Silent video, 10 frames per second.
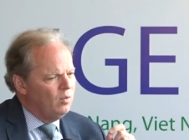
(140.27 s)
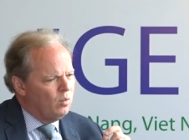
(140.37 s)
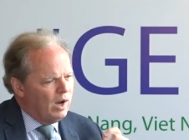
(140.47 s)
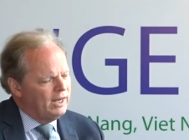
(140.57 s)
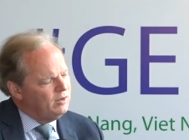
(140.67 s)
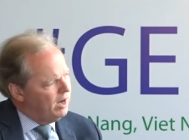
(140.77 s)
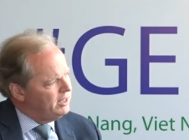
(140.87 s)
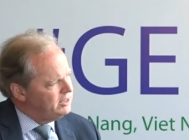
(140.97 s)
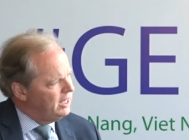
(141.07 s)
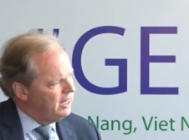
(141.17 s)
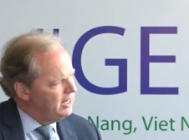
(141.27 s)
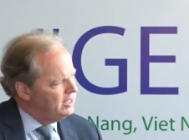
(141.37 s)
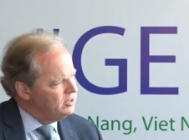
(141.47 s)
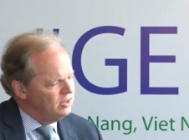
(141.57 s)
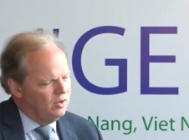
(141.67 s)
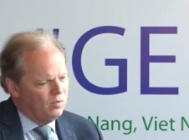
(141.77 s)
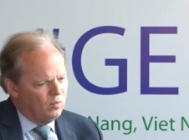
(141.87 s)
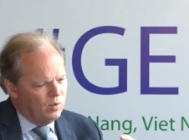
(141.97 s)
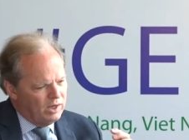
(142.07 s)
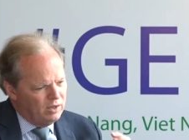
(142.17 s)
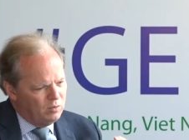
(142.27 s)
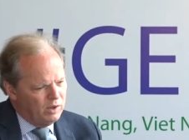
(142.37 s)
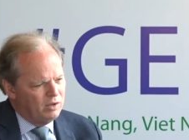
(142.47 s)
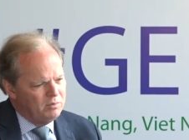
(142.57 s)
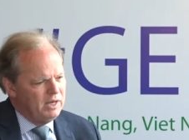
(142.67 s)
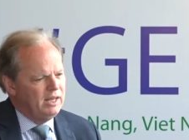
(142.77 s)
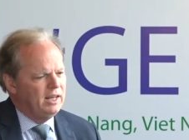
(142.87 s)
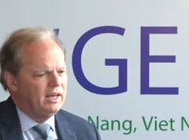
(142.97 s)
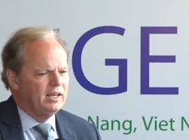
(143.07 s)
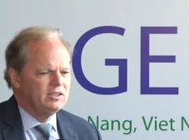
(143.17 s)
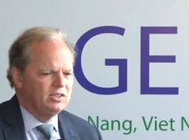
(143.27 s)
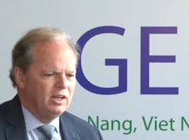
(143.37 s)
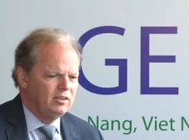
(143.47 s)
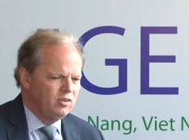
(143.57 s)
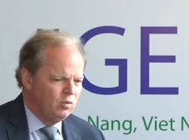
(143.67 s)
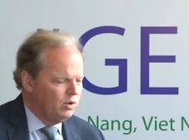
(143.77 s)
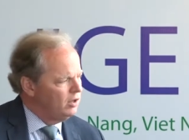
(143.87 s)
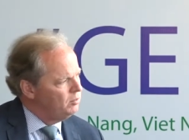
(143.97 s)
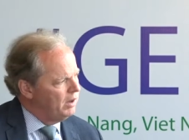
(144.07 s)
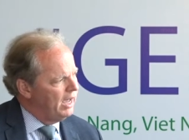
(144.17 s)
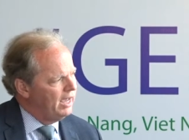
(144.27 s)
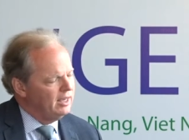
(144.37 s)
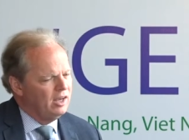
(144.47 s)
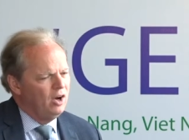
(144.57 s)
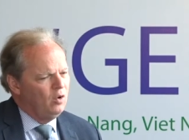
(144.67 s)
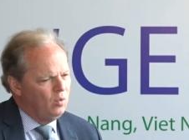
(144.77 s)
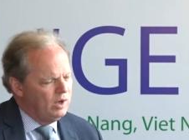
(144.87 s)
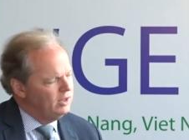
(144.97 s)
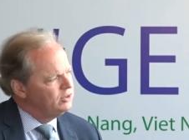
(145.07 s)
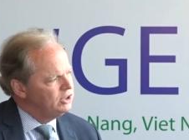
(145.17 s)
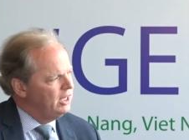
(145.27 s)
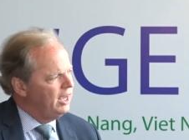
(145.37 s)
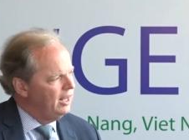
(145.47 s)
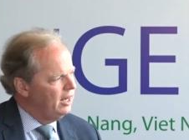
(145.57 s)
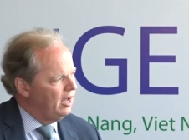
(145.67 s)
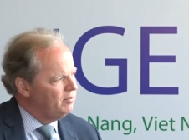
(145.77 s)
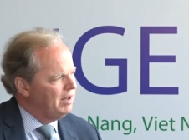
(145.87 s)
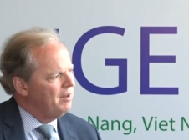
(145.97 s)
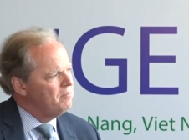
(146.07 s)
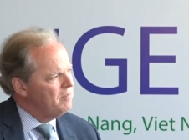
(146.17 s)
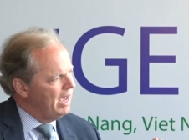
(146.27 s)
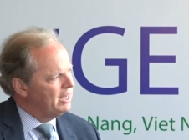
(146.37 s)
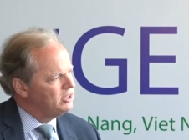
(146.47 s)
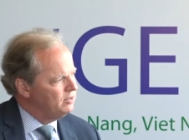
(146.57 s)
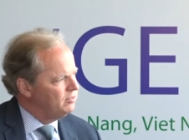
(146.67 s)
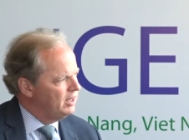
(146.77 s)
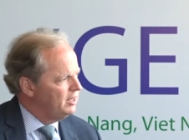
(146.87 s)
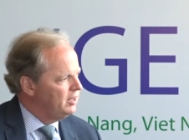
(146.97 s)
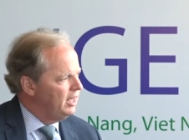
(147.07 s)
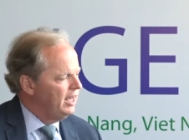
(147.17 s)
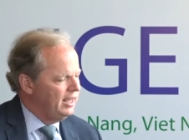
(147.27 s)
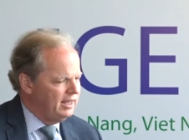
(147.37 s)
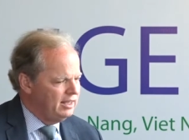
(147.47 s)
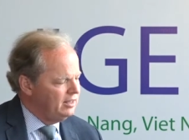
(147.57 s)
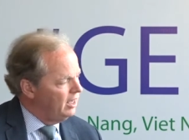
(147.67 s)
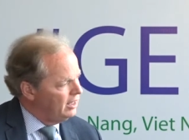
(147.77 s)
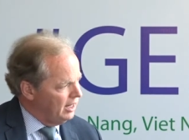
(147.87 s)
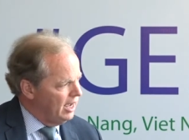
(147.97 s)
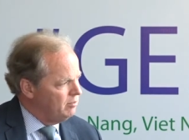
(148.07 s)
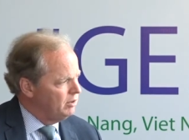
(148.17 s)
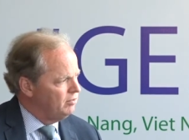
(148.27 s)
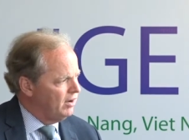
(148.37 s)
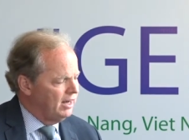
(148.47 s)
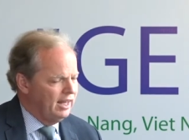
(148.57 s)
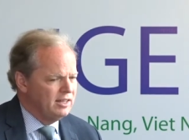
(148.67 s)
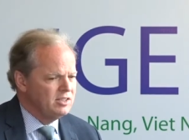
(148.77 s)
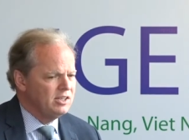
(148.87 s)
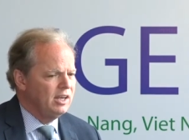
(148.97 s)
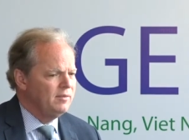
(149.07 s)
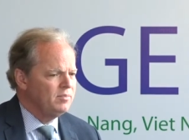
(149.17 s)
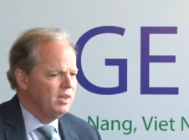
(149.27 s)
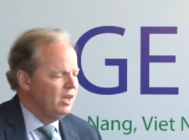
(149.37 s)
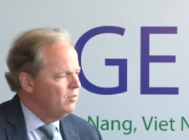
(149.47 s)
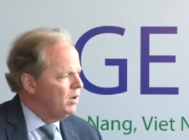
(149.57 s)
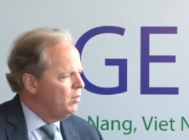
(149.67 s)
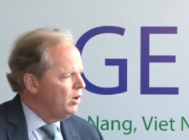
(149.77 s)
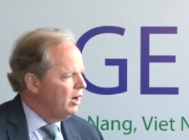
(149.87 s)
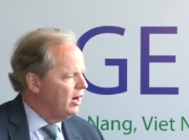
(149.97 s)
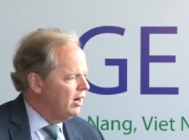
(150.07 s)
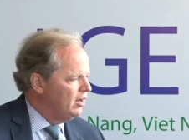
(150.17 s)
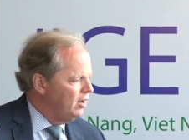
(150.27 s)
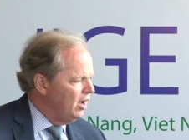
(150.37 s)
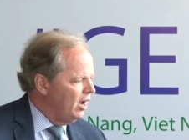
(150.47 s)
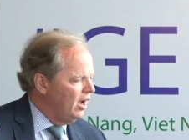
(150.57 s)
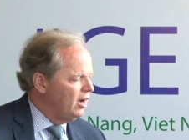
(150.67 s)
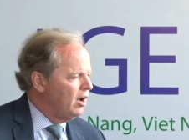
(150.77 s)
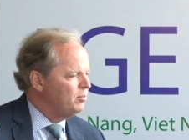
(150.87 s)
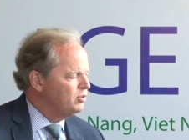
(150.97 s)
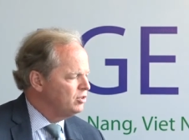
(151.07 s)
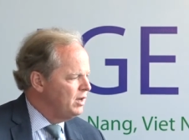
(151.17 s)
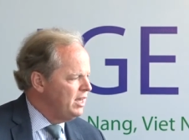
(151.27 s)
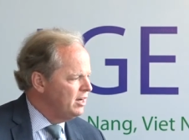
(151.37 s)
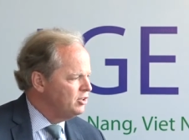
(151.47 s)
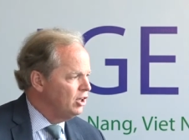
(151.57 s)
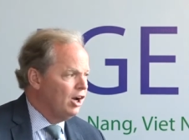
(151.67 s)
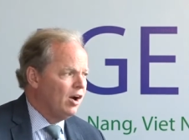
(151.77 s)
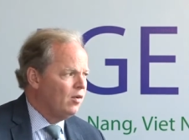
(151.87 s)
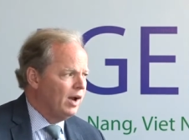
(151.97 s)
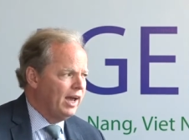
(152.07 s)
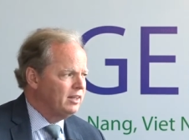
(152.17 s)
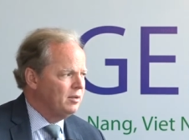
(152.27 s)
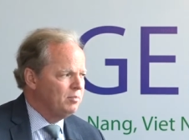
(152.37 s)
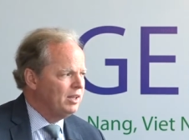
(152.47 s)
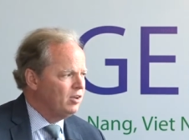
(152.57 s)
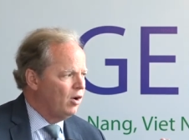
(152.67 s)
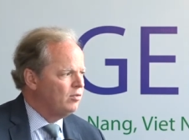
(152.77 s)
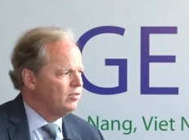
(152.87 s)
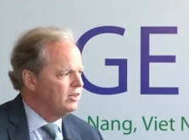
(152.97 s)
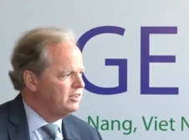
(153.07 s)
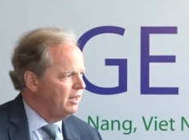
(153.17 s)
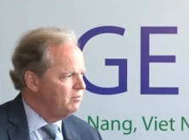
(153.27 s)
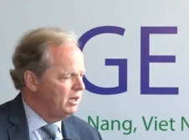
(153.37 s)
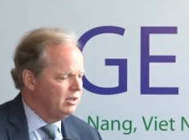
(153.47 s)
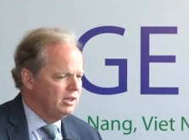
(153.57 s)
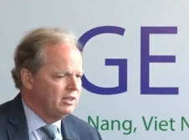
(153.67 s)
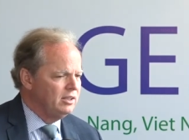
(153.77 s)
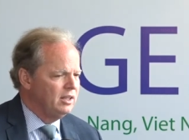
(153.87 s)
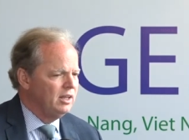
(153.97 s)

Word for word: Why do I say this? What it will mean is that the World Bank will scale up massively uh, climate financing. We were a couple, three years ago at a bit over 10 billion.